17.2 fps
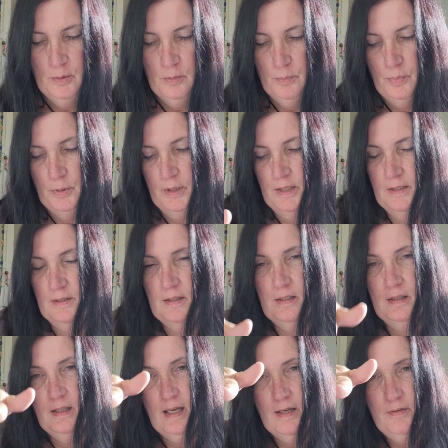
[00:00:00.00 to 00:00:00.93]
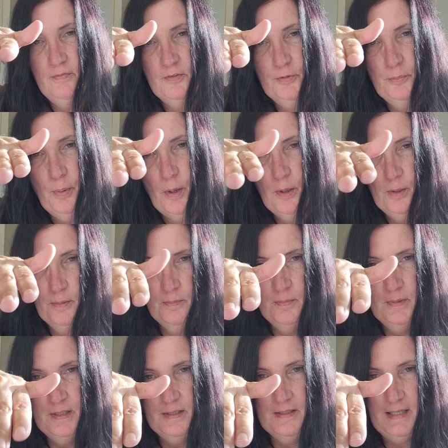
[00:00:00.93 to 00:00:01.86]
putting the left
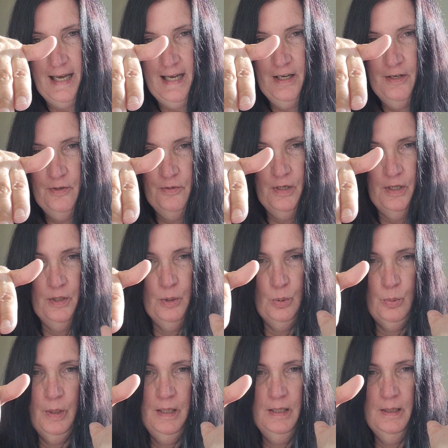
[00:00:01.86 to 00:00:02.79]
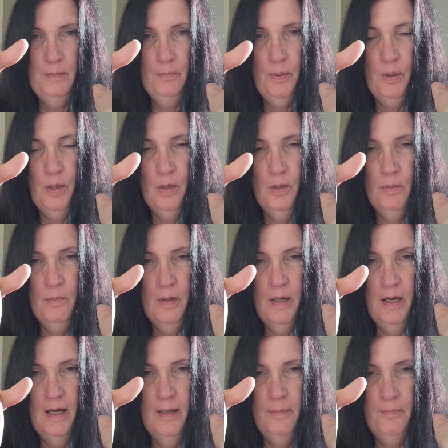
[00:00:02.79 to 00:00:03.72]
palm down and the right palm
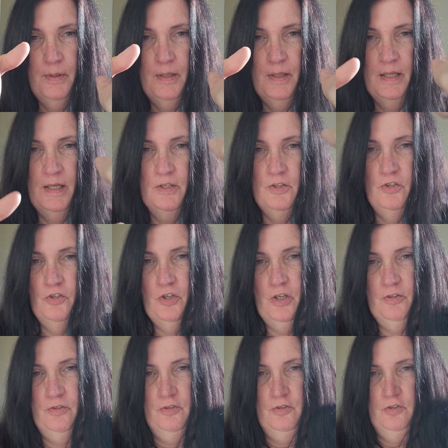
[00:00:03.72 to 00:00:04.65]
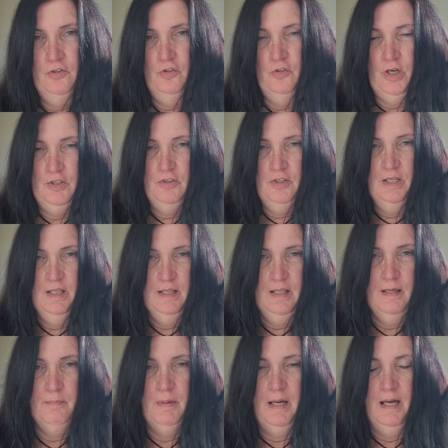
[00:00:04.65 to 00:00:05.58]
up, and then just stretching
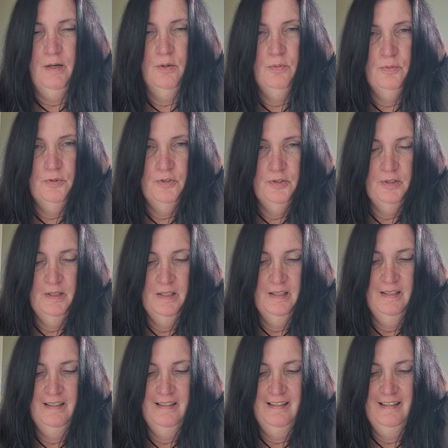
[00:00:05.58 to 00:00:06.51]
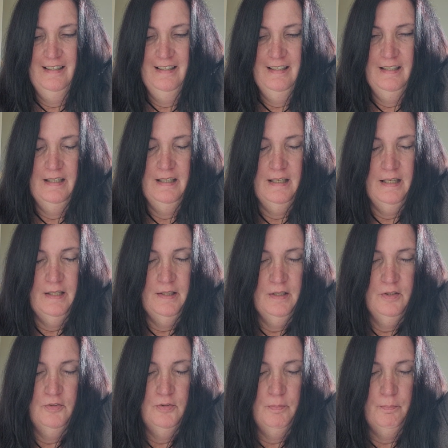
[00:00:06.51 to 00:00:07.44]
them out. And
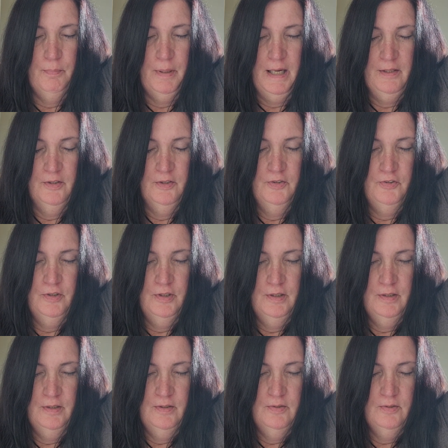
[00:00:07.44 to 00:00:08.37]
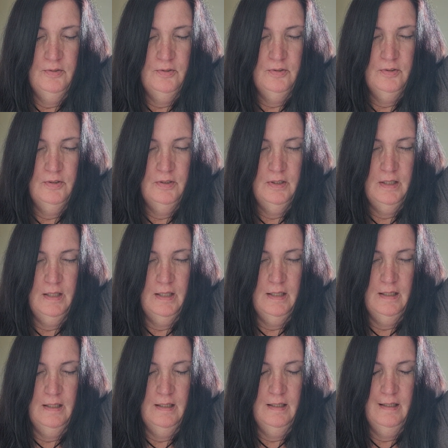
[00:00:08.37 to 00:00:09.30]
this balances
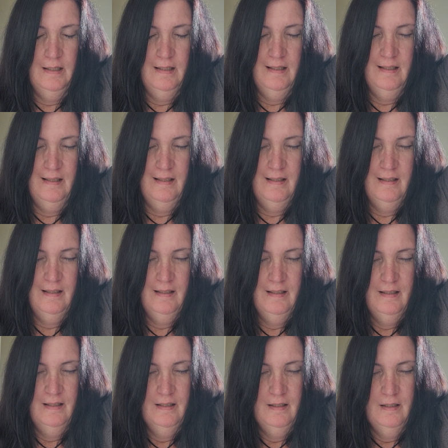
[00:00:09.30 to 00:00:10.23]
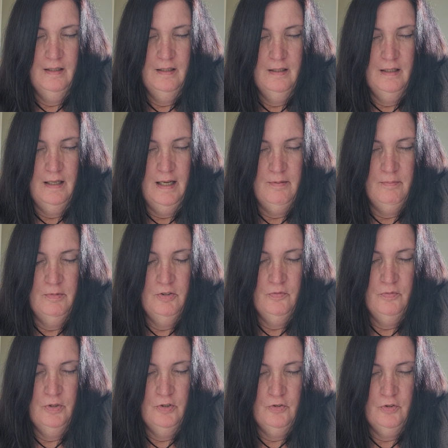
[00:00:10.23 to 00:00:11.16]
the
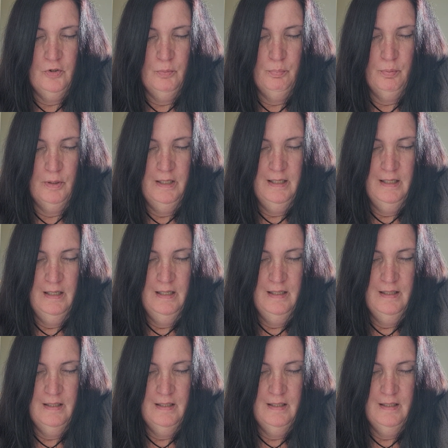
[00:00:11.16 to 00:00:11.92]
hemispheres of the brain,